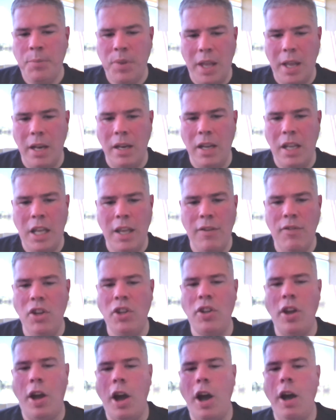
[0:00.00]
And giving
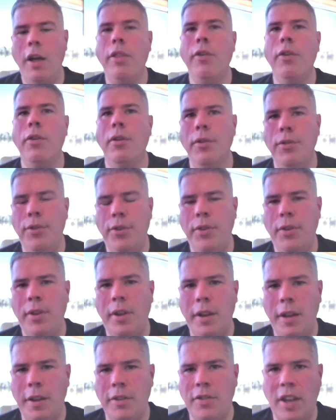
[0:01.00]
to others,
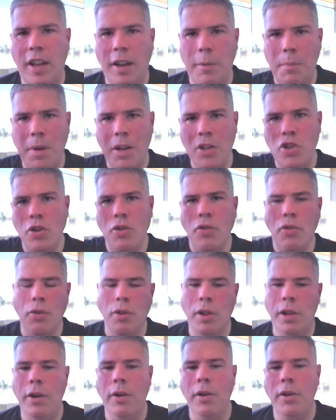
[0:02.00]
as I had mentioned
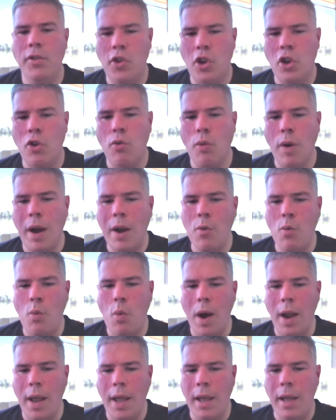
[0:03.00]
earlier, is a great
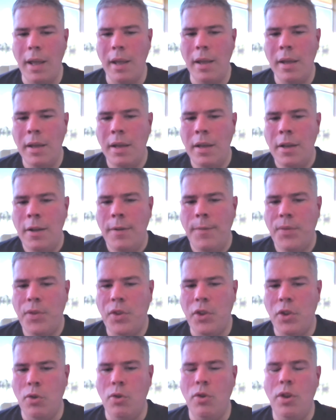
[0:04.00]
way
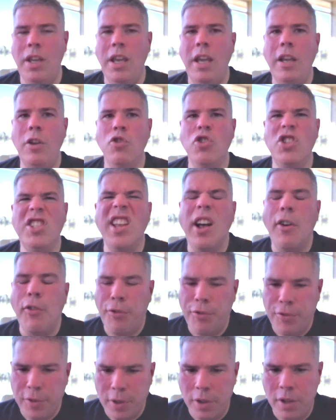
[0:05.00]
to get yourself
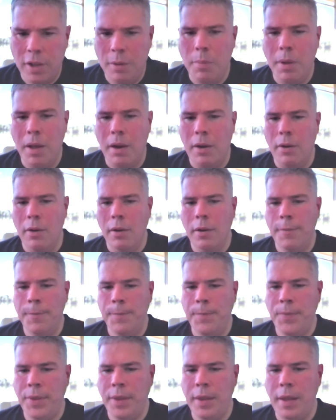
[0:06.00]
feeling better.
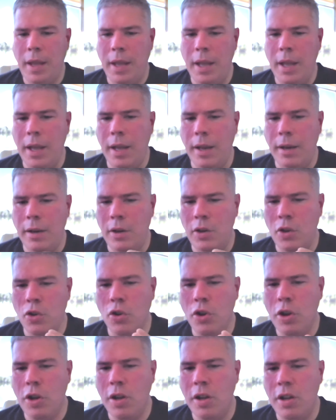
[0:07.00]
And
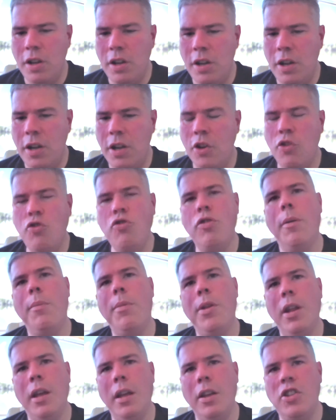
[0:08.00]
you're
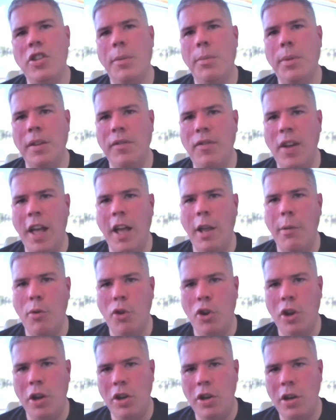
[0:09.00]
contributing something
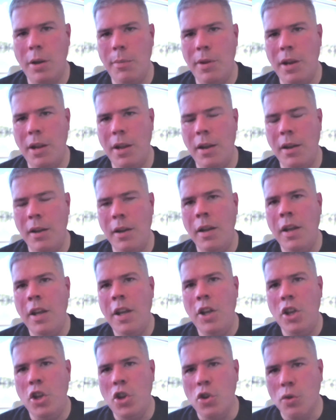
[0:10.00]
valuable, contributing
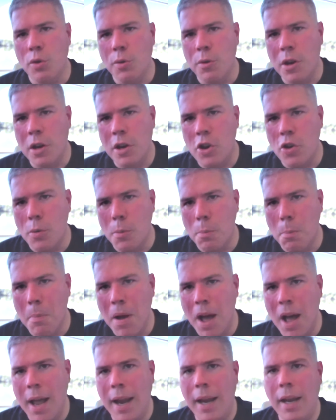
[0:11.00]
your
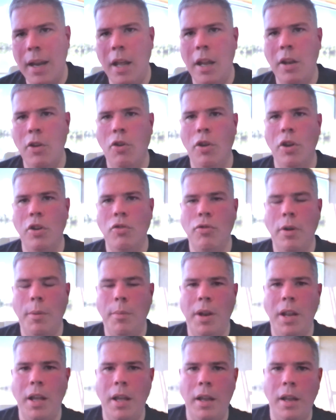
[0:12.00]
mind, and you're
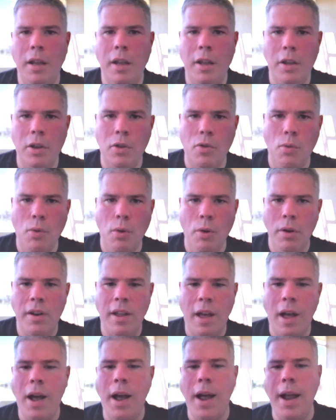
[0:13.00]
contributing your
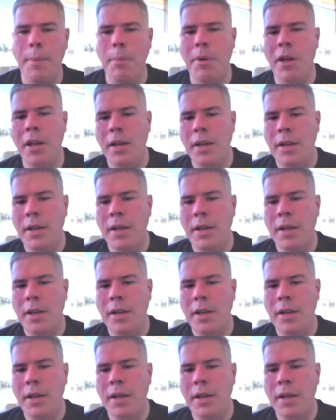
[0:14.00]
time.